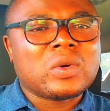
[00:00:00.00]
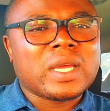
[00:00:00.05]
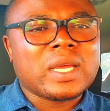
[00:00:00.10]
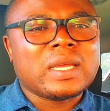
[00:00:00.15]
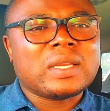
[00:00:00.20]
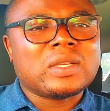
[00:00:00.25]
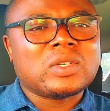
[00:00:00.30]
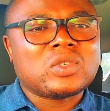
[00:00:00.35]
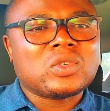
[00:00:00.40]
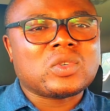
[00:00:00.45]

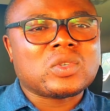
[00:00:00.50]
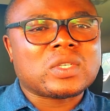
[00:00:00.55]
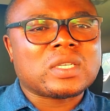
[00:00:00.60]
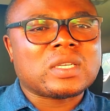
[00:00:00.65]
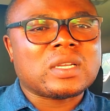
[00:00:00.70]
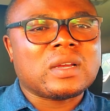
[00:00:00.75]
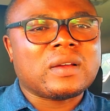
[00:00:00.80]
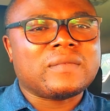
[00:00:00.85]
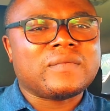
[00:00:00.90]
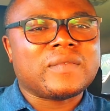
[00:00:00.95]
into
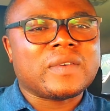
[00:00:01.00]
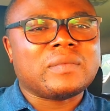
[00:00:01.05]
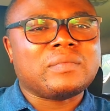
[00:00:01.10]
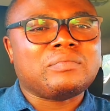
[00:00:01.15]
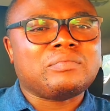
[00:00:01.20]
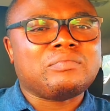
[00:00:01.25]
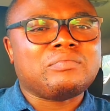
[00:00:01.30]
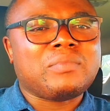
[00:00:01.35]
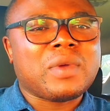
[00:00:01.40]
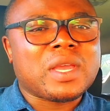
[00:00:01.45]
yourself
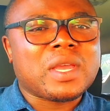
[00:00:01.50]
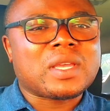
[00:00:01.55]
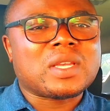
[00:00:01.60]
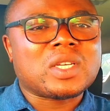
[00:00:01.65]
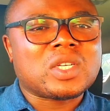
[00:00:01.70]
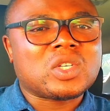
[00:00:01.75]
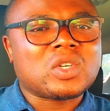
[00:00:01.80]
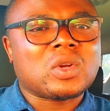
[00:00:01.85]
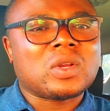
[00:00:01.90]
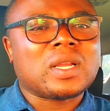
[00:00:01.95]
and making
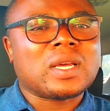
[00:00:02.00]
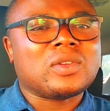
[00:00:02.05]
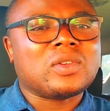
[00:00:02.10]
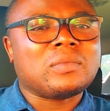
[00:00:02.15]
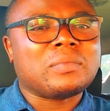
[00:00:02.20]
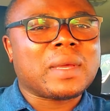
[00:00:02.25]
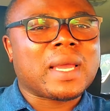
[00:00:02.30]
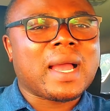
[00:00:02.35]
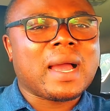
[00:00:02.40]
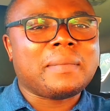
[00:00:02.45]
sure that you're
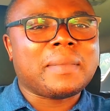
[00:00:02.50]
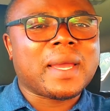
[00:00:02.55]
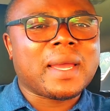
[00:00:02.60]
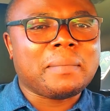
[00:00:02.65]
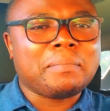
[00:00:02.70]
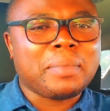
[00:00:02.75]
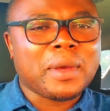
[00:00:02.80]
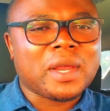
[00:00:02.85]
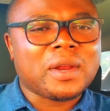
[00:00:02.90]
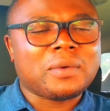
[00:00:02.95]
becoming a
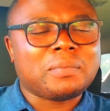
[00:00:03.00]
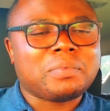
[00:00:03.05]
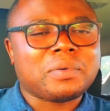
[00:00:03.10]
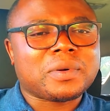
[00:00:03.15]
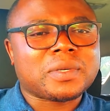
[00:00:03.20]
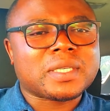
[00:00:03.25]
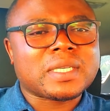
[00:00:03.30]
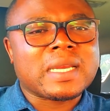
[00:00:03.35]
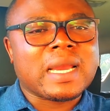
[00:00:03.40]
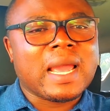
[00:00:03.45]
better
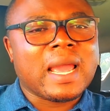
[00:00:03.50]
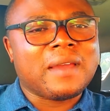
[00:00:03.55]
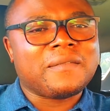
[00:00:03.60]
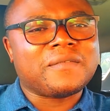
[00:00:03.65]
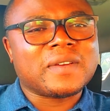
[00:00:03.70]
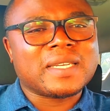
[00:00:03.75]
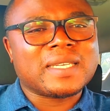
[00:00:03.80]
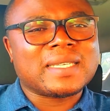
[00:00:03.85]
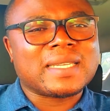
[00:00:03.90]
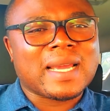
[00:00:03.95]
person
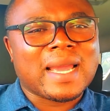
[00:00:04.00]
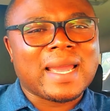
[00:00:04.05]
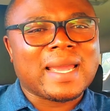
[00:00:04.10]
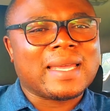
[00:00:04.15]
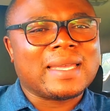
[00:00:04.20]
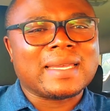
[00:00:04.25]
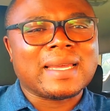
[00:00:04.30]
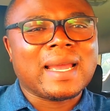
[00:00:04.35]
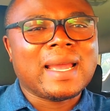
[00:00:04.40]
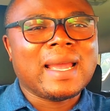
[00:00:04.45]
every
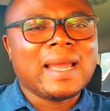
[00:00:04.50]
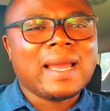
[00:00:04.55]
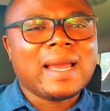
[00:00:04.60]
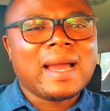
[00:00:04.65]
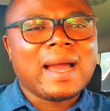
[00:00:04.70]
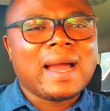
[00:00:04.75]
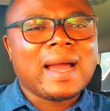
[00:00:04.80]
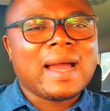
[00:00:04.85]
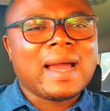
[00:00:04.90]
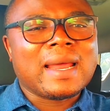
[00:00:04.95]
day,
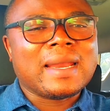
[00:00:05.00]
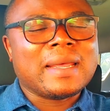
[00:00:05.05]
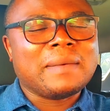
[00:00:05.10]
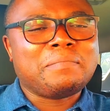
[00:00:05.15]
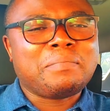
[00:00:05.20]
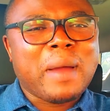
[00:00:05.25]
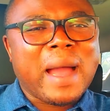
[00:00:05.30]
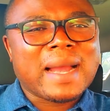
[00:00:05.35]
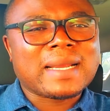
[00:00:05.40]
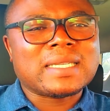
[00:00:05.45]
and
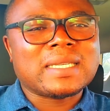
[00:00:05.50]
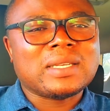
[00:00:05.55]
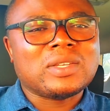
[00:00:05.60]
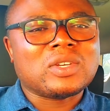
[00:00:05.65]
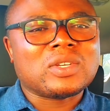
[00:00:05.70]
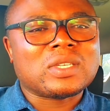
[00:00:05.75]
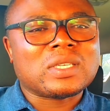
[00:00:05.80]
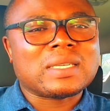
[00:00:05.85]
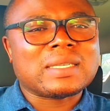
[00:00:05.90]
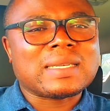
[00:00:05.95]
impacting
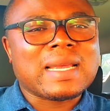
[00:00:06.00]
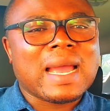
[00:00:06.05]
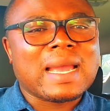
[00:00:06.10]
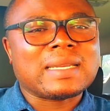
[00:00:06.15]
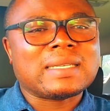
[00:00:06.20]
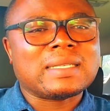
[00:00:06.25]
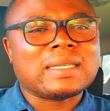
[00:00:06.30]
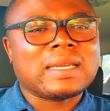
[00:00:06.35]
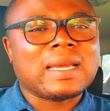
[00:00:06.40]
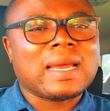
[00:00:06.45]
your
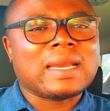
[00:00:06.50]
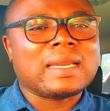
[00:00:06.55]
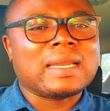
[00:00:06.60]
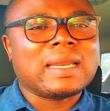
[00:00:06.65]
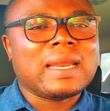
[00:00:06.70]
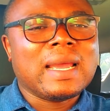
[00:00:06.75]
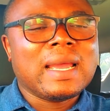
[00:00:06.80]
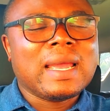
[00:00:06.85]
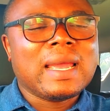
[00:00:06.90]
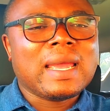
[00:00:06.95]
society and
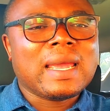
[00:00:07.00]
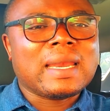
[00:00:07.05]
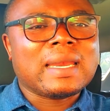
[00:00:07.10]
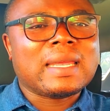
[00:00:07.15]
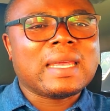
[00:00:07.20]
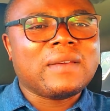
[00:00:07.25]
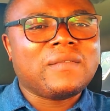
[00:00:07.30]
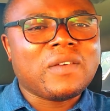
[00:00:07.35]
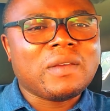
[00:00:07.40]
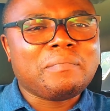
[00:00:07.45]

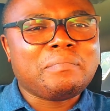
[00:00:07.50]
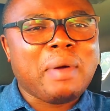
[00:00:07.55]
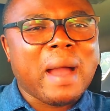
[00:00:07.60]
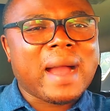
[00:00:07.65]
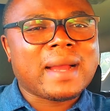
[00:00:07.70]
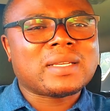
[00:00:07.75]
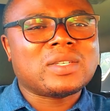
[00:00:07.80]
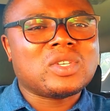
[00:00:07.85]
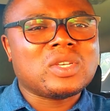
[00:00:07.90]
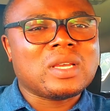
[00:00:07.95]
giving
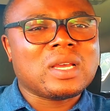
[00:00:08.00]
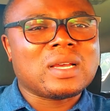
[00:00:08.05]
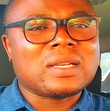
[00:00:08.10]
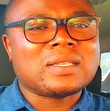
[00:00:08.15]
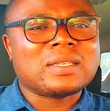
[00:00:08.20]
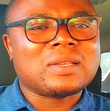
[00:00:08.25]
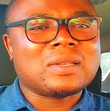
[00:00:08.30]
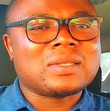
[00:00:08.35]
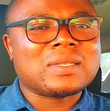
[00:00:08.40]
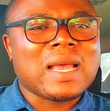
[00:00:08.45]
back to your
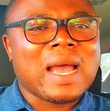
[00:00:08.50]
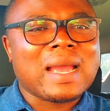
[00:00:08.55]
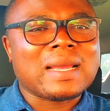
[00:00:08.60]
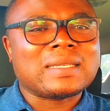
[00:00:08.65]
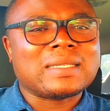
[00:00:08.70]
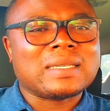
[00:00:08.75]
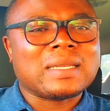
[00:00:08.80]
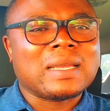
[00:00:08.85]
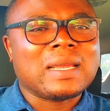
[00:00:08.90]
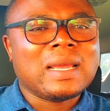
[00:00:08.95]

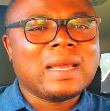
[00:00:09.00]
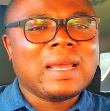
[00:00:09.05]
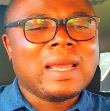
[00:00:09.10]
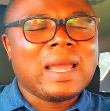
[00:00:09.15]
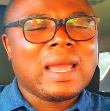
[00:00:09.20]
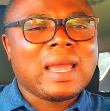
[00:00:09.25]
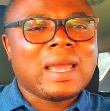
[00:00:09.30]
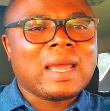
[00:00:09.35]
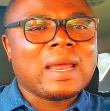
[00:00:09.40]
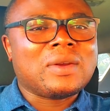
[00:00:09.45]
society.
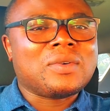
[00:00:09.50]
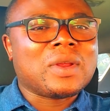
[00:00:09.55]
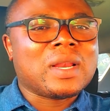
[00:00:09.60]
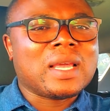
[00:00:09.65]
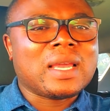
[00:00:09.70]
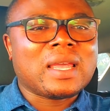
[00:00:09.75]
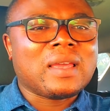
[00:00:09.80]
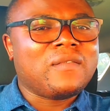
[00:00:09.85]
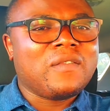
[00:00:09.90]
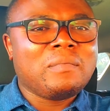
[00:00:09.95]
And really
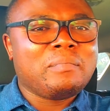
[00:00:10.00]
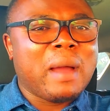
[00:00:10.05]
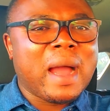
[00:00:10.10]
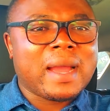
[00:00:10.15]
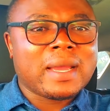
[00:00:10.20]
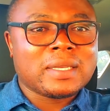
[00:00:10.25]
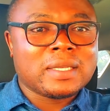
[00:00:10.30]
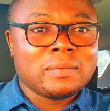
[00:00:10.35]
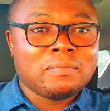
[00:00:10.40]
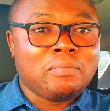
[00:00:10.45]
giving back
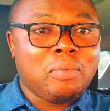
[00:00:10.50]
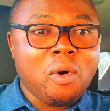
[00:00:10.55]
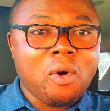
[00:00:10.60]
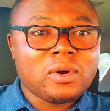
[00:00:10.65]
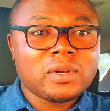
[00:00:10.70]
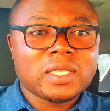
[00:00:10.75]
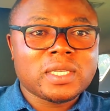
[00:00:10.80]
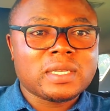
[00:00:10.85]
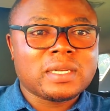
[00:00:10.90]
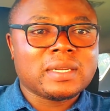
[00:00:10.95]
is
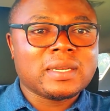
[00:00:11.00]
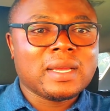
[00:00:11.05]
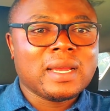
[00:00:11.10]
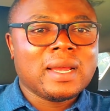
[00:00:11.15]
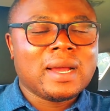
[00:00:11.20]
important.